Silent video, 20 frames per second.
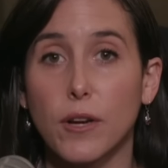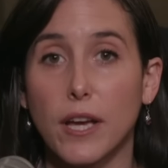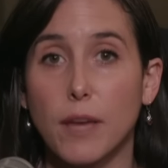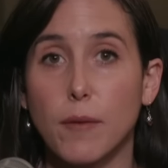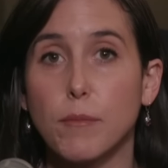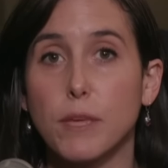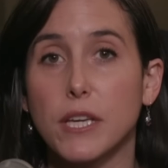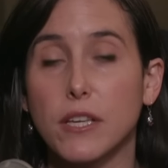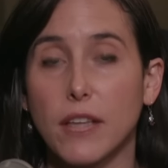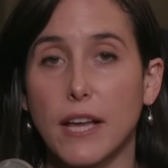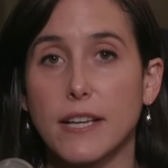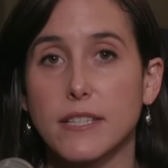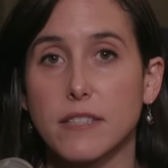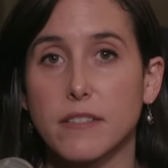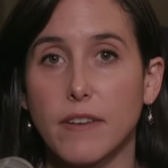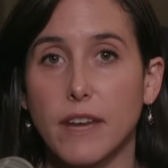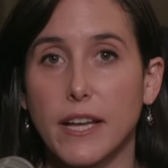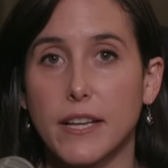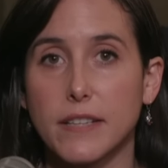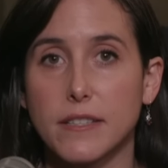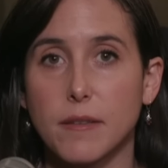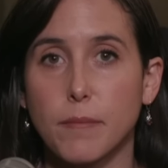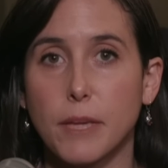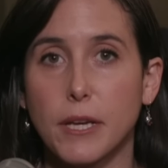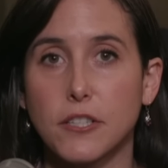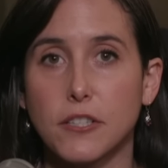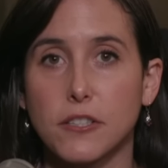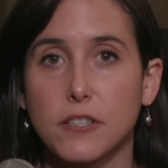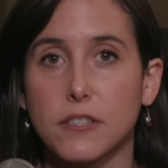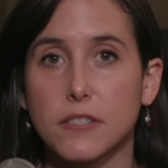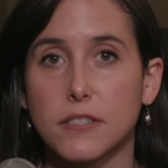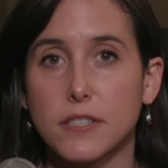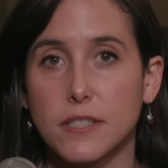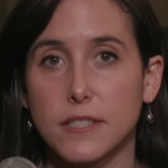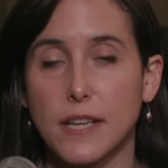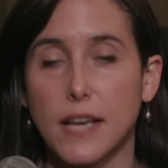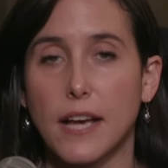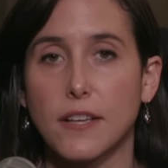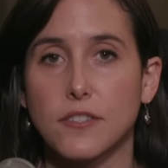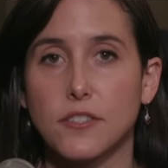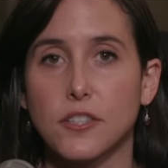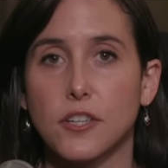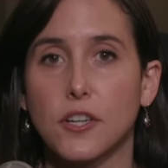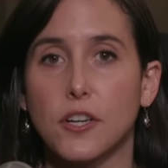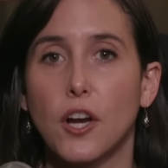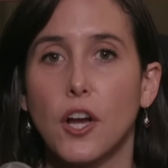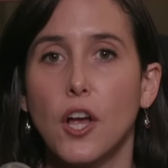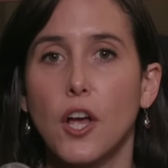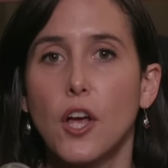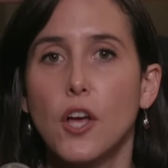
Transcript: can be classified as a major disaster.